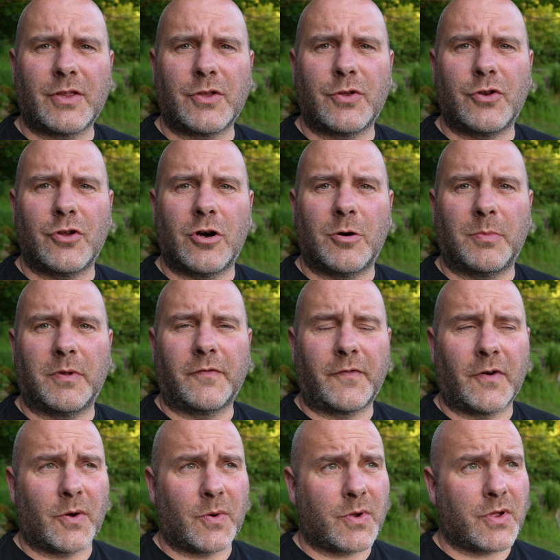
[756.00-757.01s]
you normal
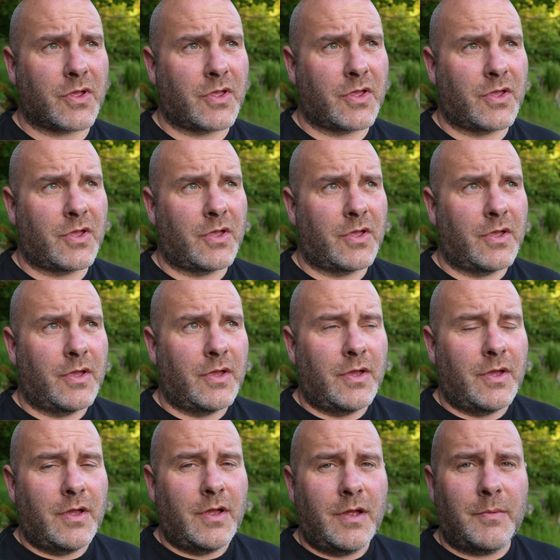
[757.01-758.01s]
folk
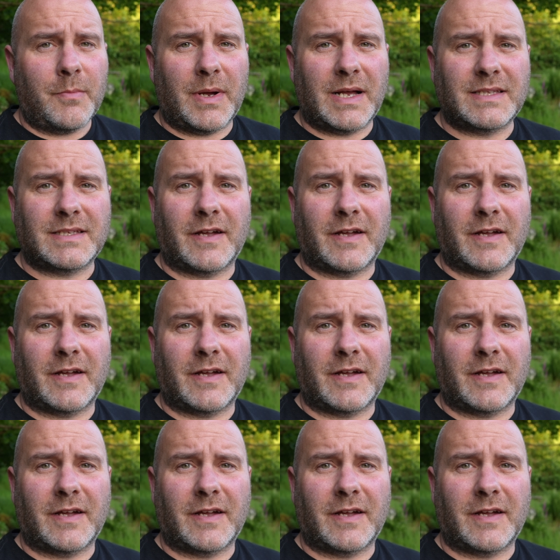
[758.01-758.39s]
might